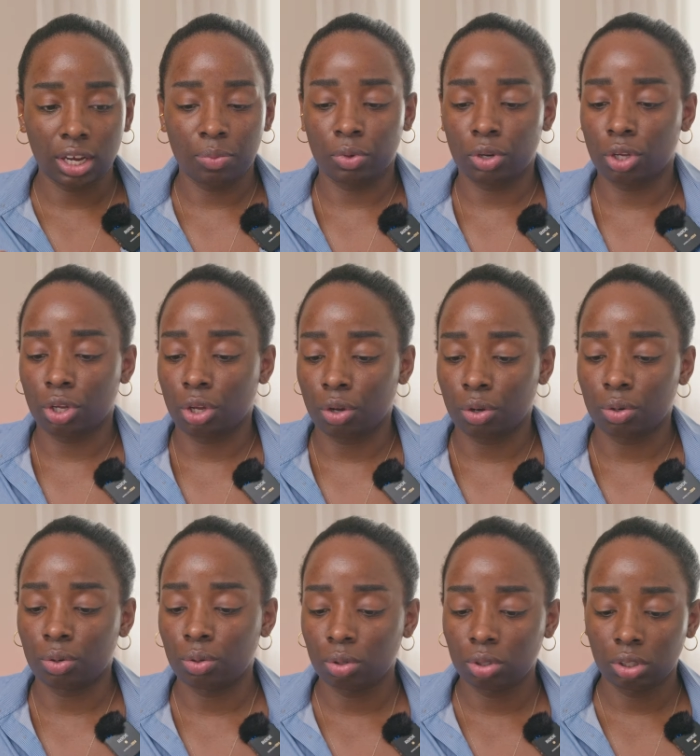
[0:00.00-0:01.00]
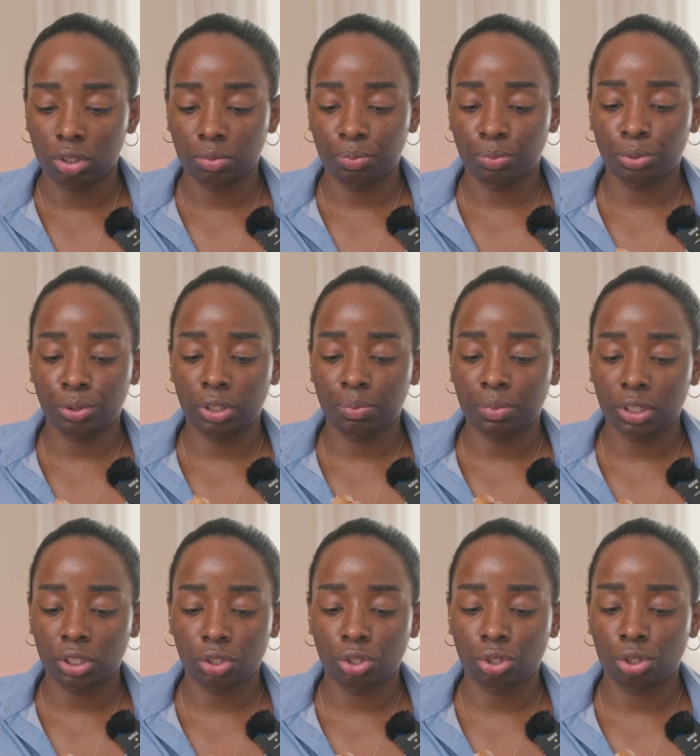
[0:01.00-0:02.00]
I'm going to go pretty
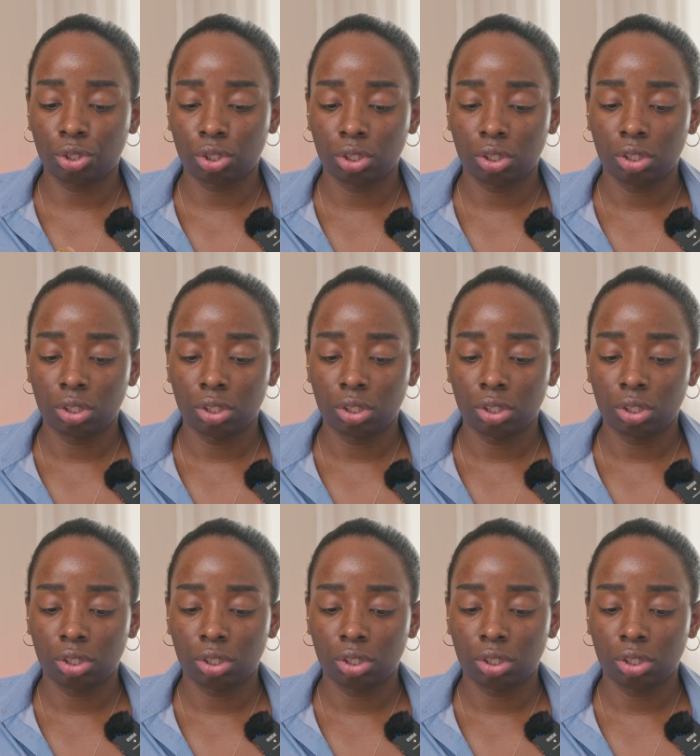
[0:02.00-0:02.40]
much